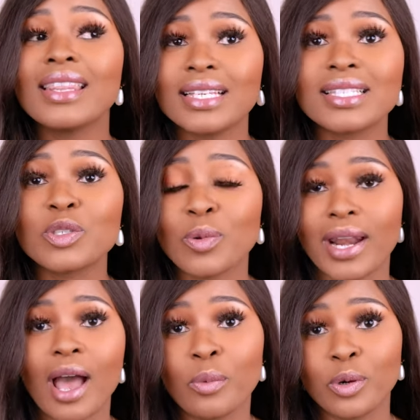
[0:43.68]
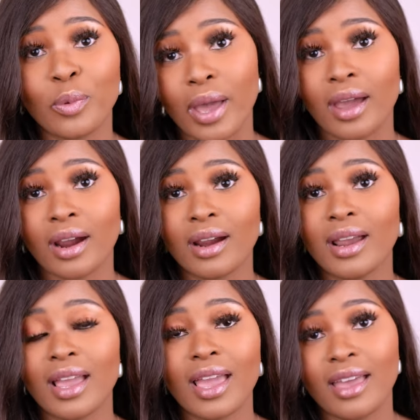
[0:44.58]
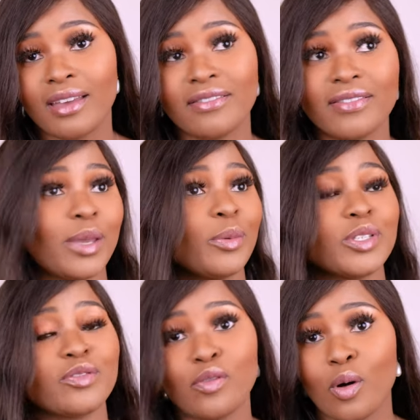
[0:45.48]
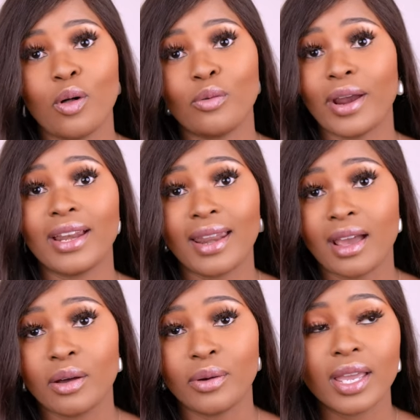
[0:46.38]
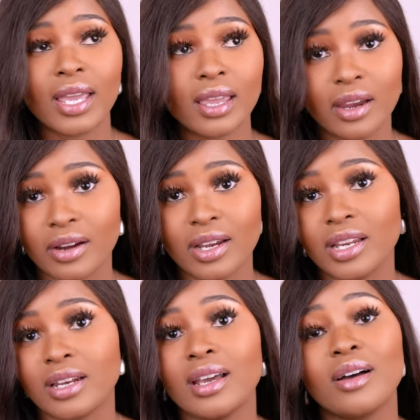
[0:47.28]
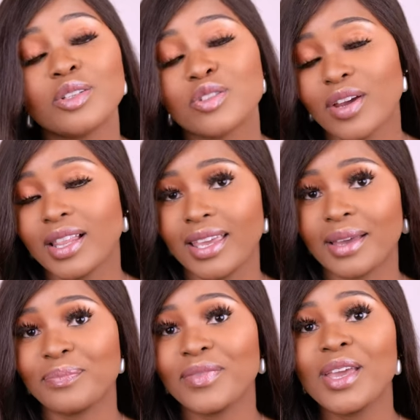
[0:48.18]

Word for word: This is what I would wear if it was fall right now here in Australia.